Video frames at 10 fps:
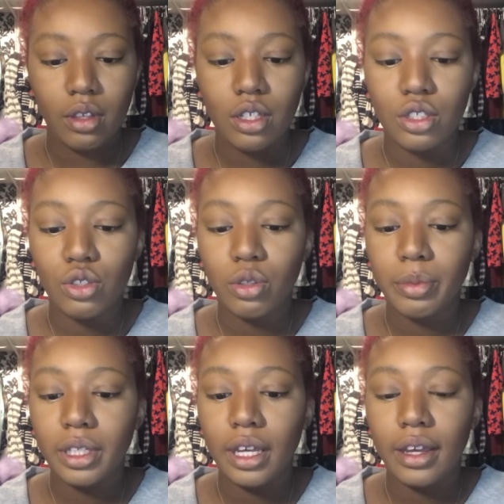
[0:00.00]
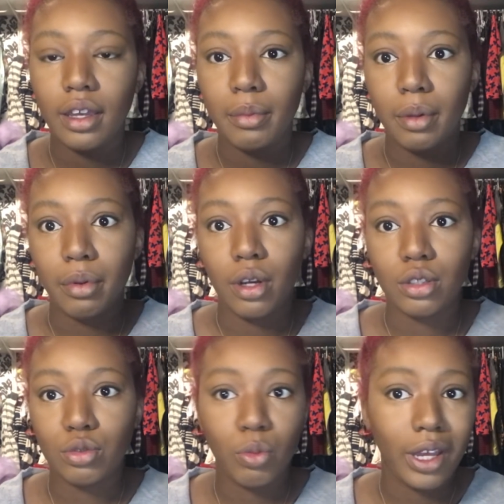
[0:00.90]
Because normally I get my
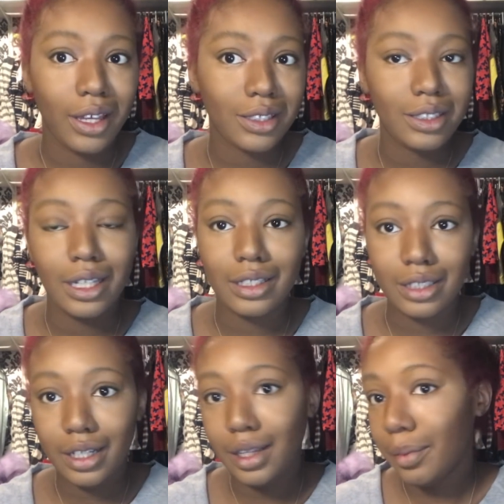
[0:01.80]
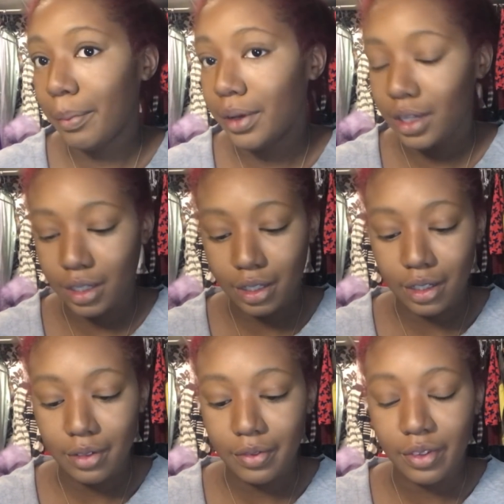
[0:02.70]
brows waxed and tinted, but
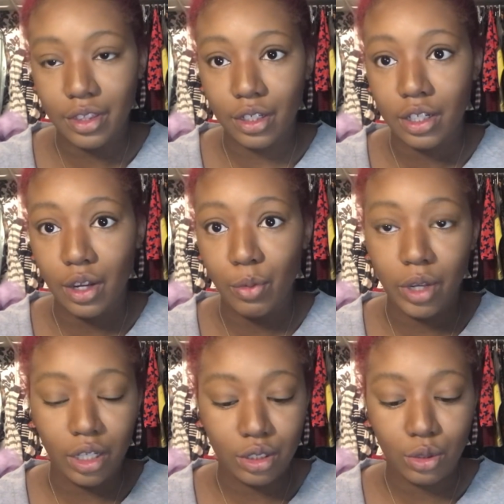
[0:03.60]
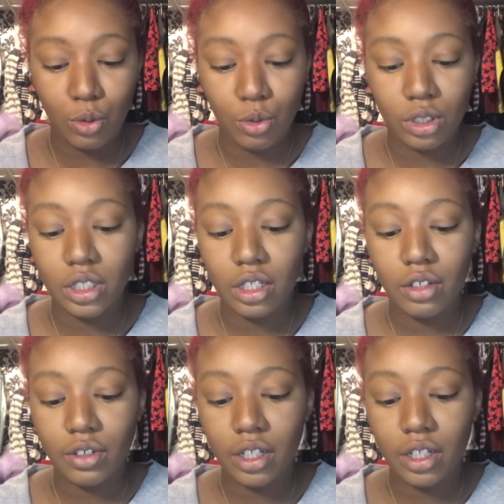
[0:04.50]
they're not waxed or tinted